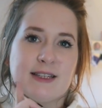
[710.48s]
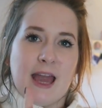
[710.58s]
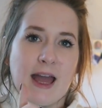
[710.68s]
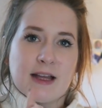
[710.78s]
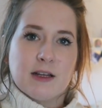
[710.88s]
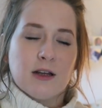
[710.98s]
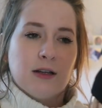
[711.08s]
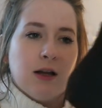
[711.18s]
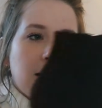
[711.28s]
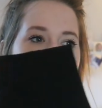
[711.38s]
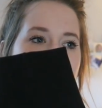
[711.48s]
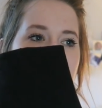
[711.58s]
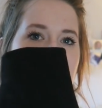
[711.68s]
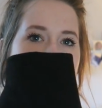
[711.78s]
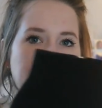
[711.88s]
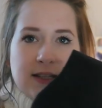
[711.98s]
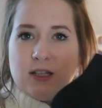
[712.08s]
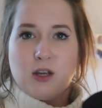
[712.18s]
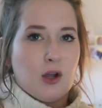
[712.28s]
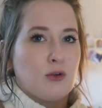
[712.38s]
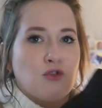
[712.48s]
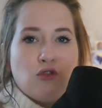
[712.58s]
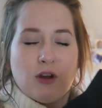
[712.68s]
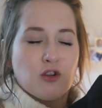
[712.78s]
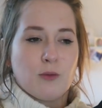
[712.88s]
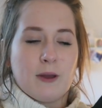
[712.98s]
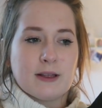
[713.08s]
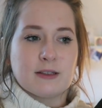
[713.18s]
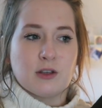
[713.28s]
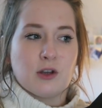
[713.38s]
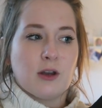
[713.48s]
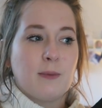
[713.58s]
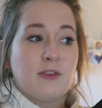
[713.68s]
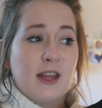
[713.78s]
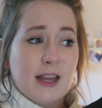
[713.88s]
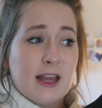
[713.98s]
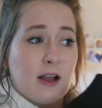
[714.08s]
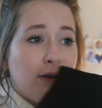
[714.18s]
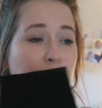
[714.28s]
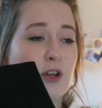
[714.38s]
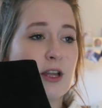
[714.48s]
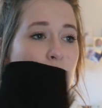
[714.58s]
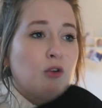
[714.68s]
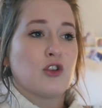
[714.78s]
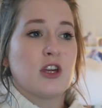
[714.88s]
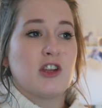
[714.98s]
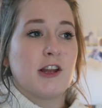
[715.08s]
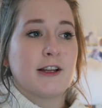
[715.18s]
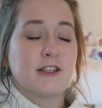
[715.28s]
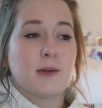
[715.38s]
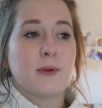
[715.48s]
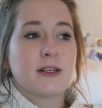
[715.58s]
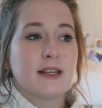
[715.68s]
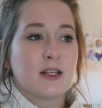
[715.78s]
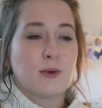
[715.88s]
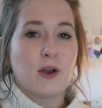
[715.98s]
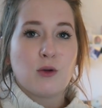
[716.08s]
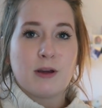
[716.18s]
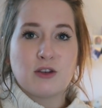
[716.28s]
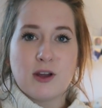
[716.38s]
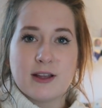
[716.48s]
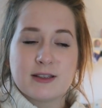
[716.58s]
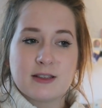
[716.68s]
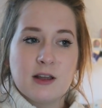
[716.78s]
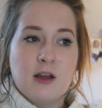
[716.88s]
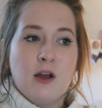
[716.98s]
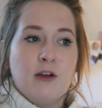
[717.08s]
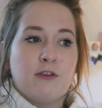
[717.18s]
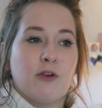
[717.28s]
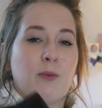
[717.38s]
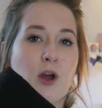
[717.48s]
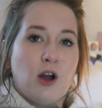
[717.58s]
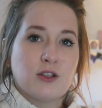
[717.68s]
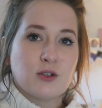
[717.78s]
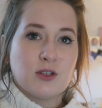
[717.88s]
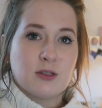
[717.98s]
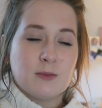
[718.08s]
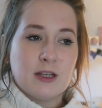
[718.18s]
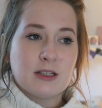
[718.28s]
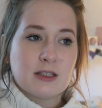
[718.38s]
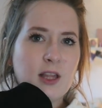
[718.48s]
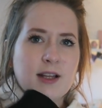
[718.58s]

Yeah, need to go dress shopping soon. I'm thinking of looking on Chi Chi London because that's where I got my dress from last Christmas.